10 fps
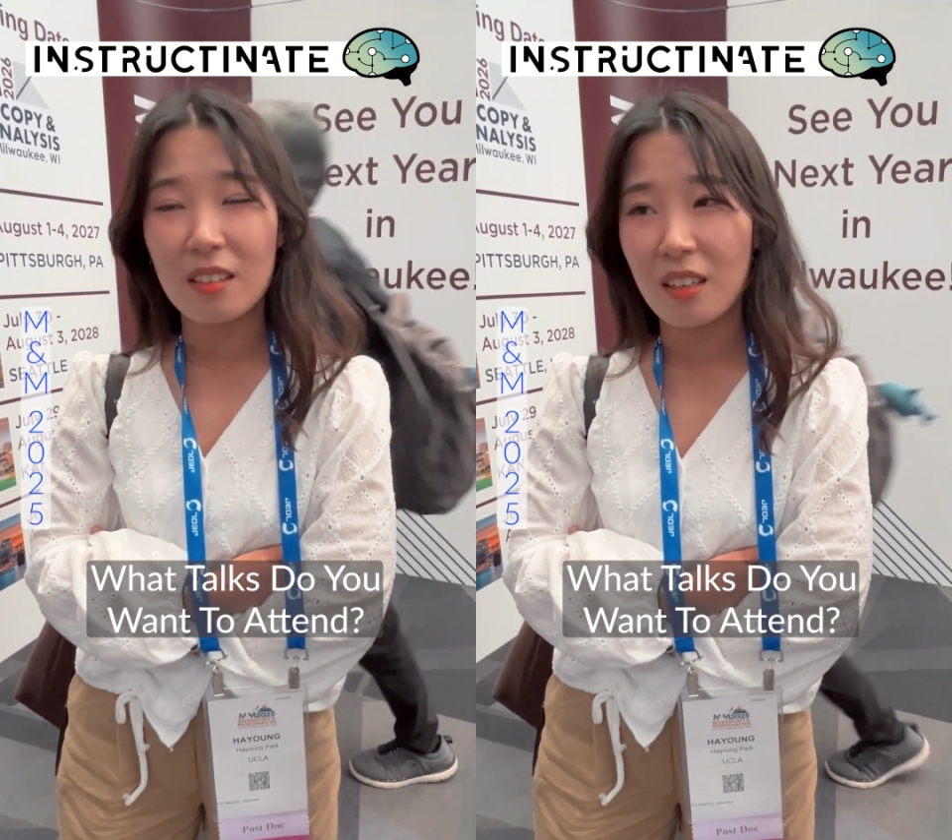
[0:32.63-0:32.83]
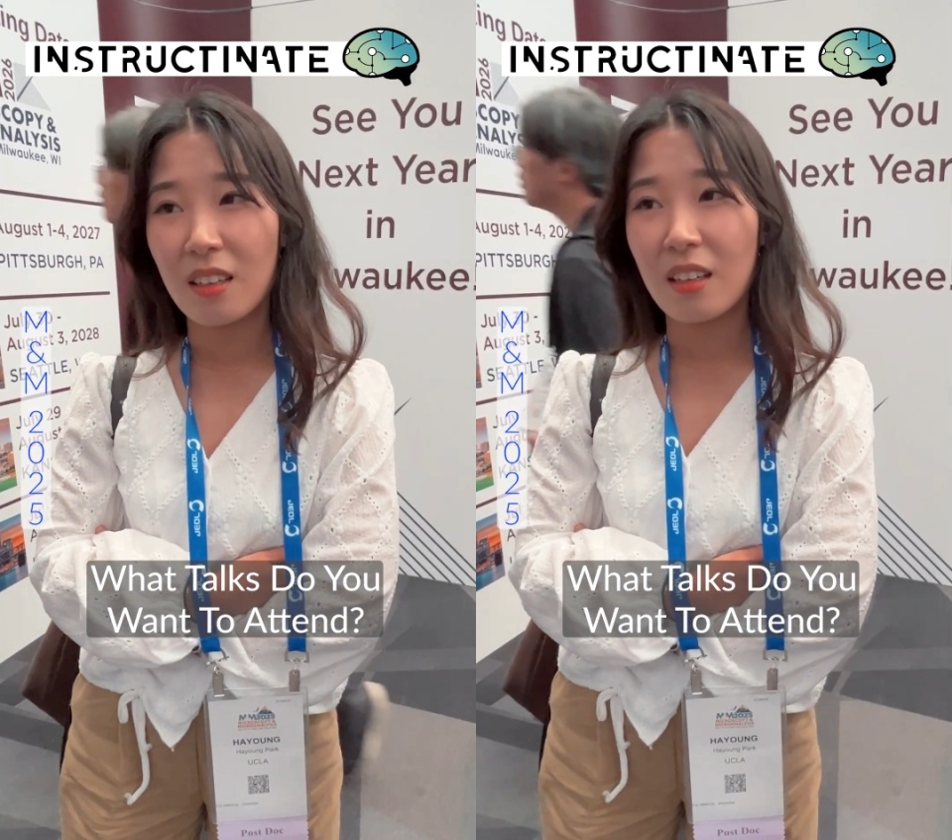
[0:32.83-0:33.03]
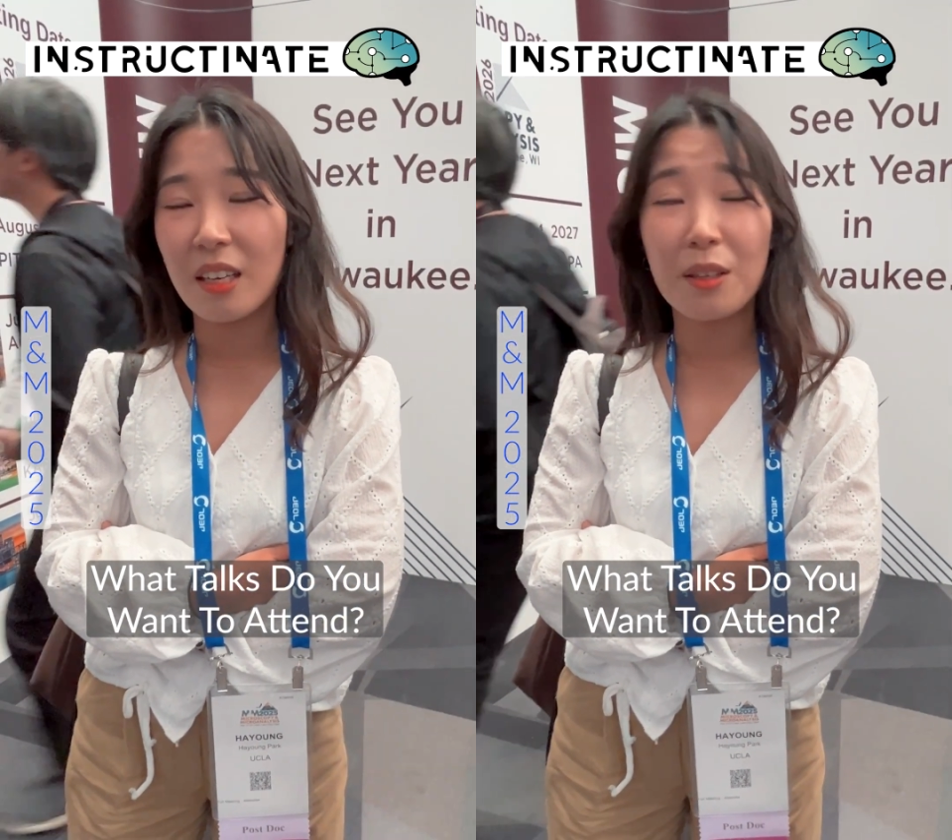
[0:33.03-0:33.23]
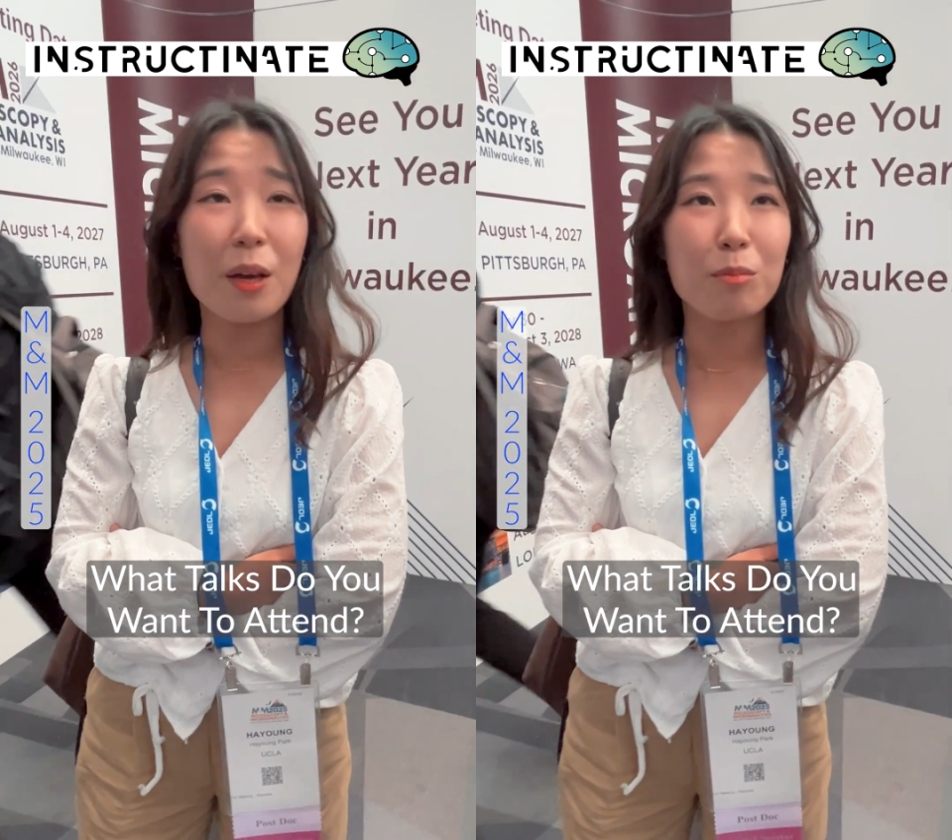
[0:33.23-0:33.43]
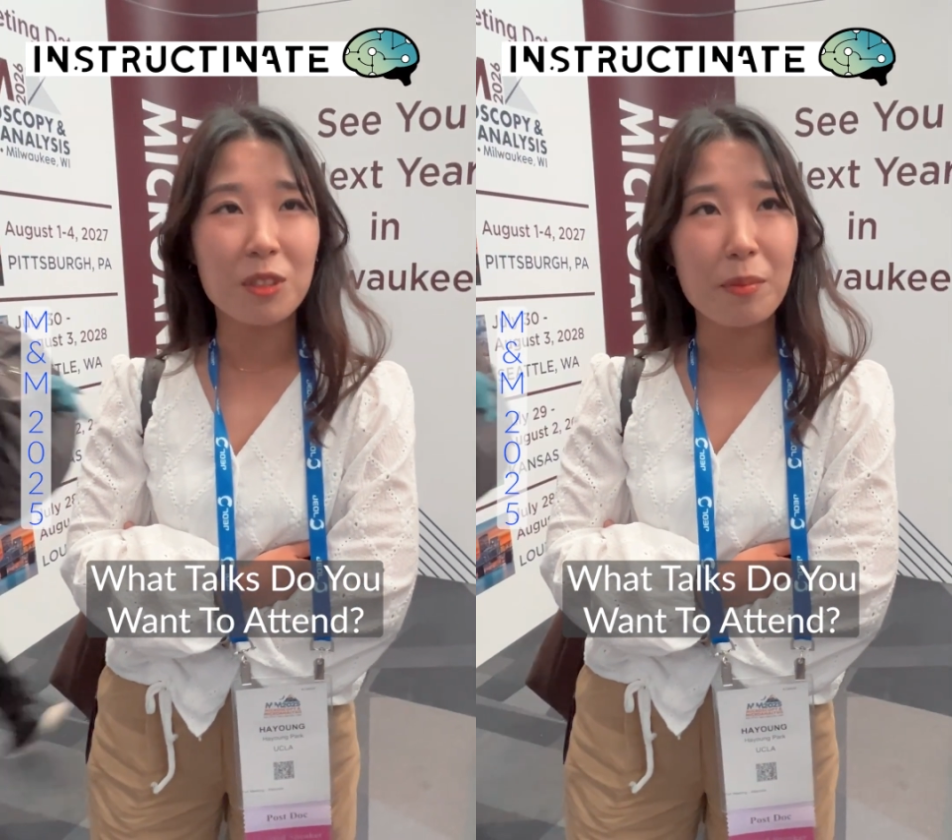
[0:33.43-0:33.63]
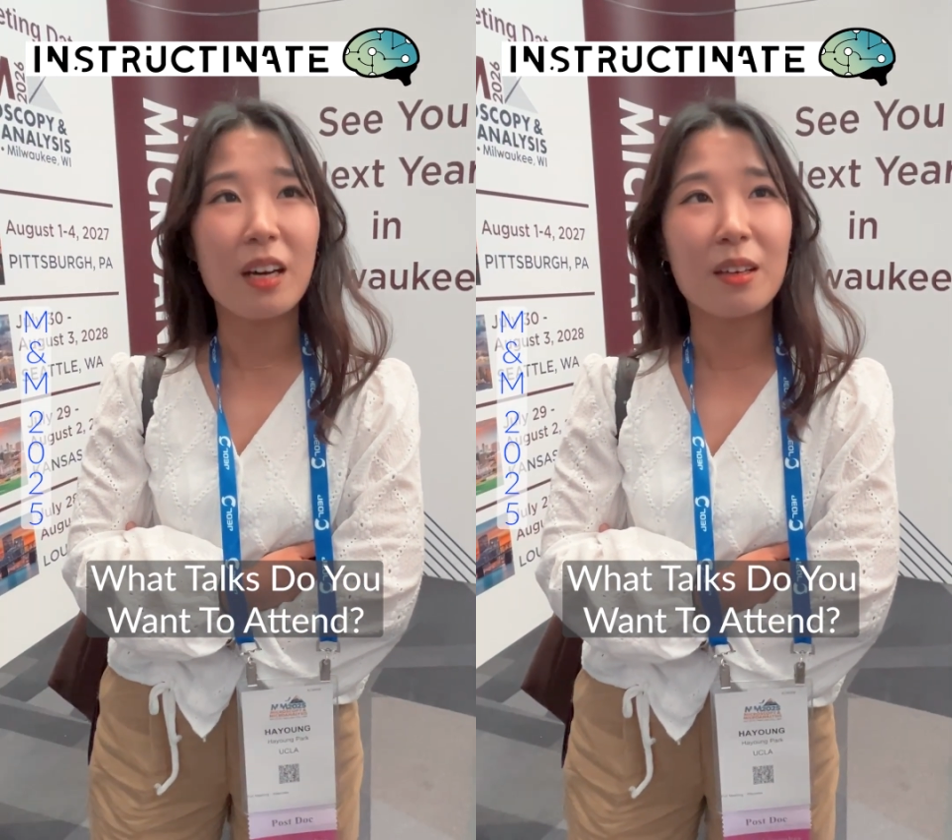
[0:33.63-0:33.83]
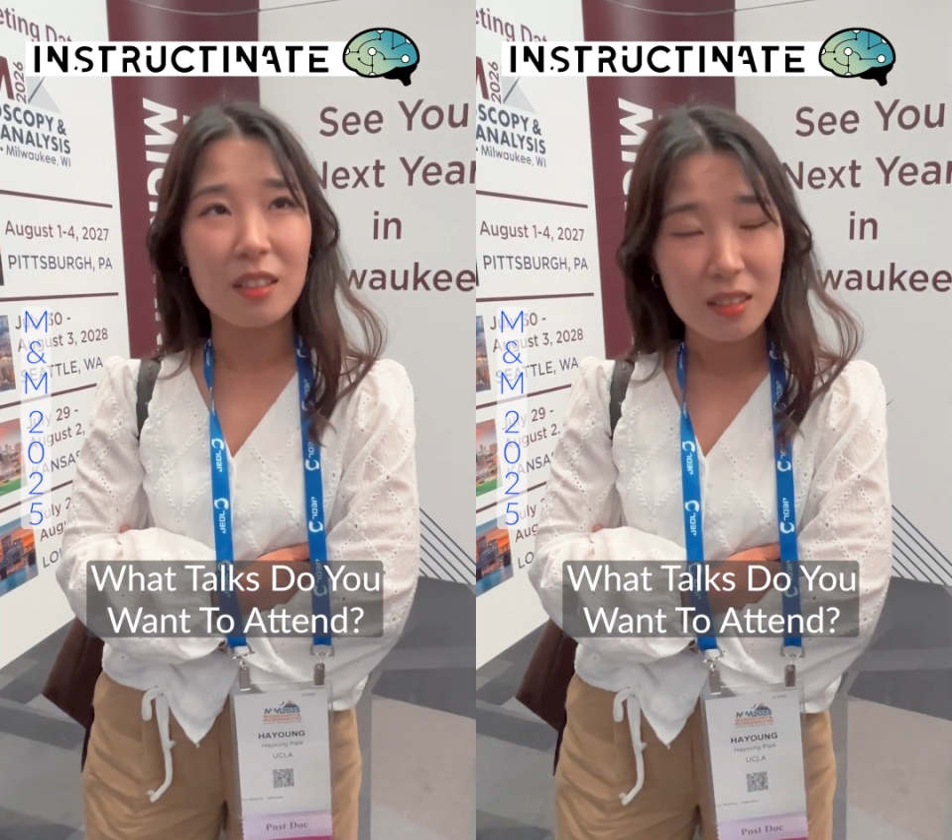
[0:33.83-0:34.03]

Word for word: like, enabled by